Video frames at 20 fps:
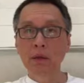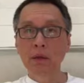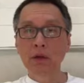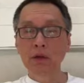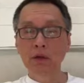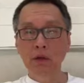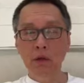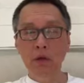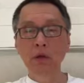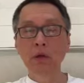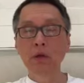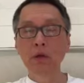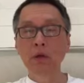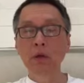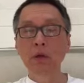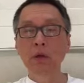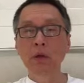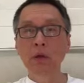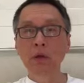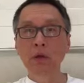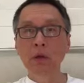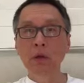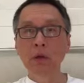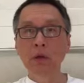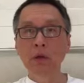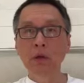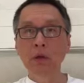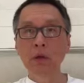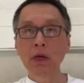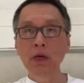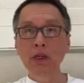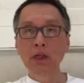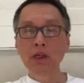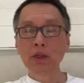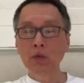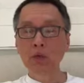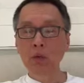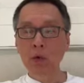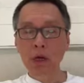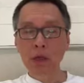So that
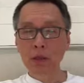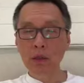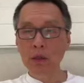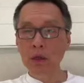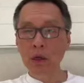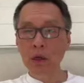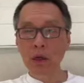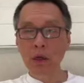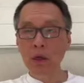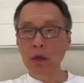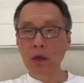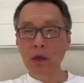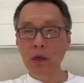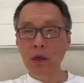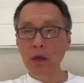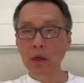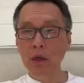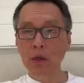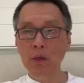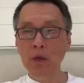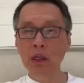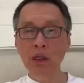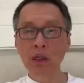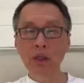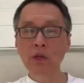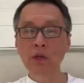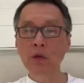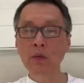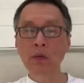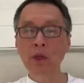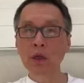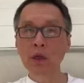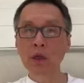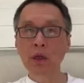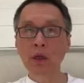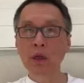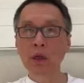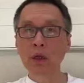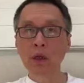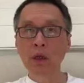is what uh, need to
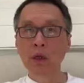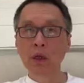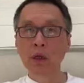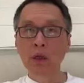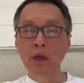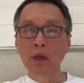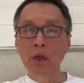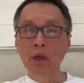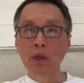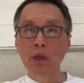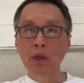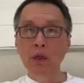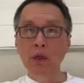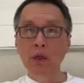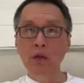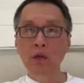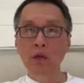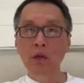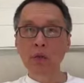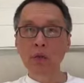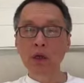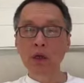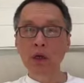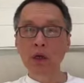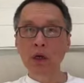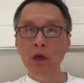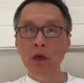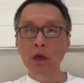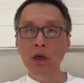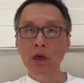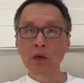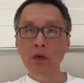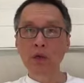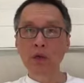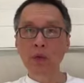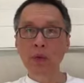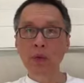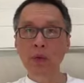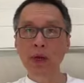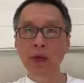be to be uh,
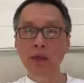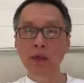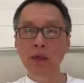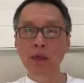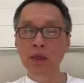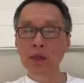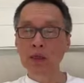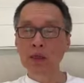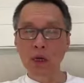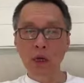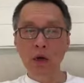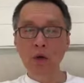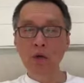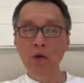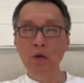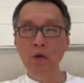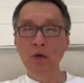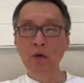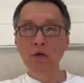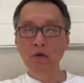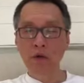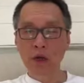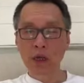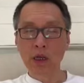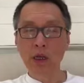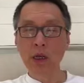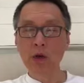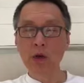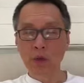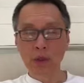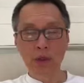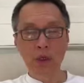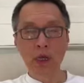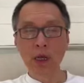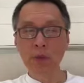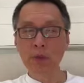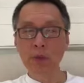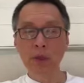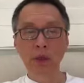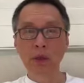to be practiced now to find out what's
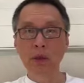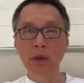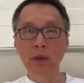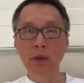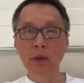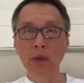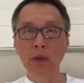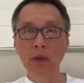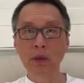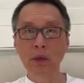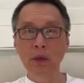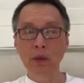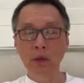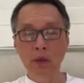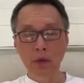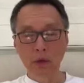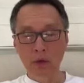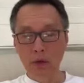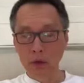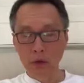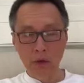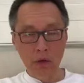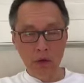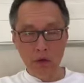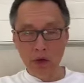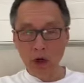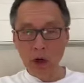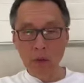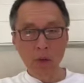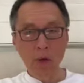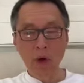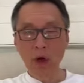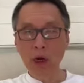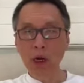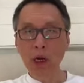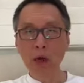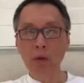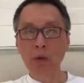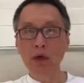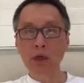happened. Drop
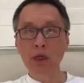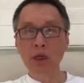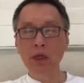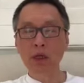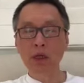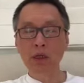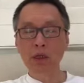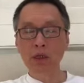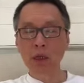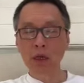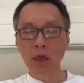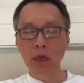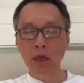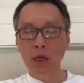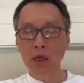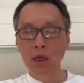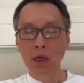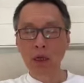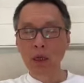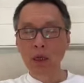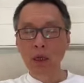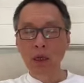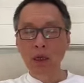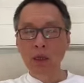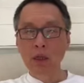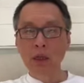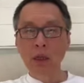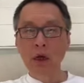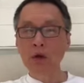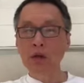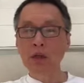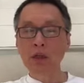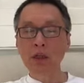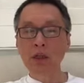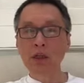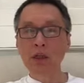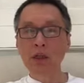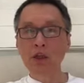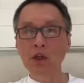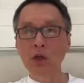whatever it is uh, not the
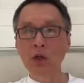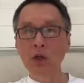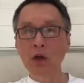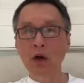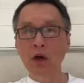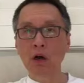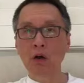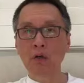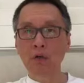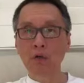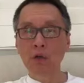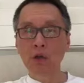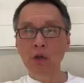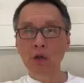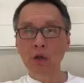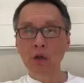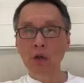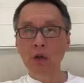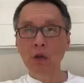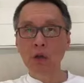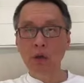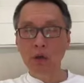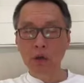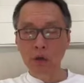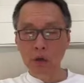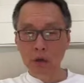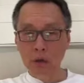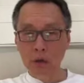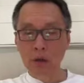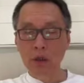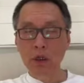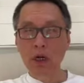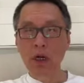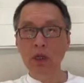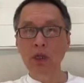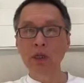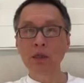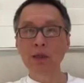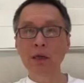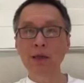teaching of the
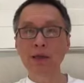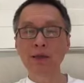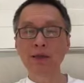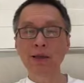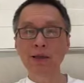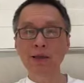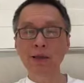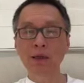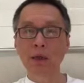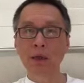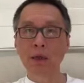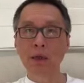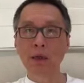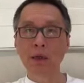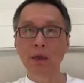Chinese ancestor.